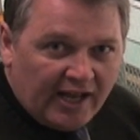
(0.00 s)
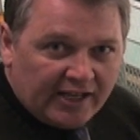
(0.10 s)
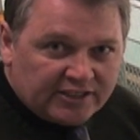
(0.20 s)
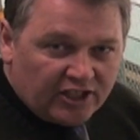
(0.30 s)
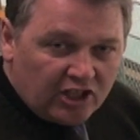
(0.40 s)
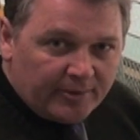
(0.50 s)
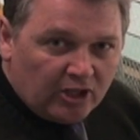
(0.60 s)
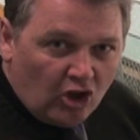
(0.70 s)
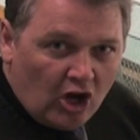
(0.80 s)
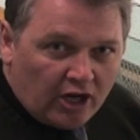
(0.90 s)
that's a little bit
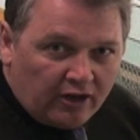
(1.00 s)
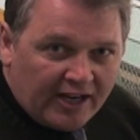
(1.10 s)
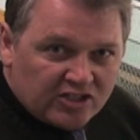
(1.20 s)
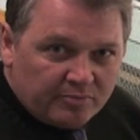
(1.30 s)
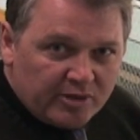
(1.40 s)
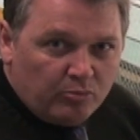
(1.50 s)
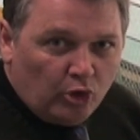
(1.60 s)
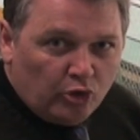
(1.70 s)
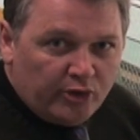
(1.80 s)
longer, has a bit more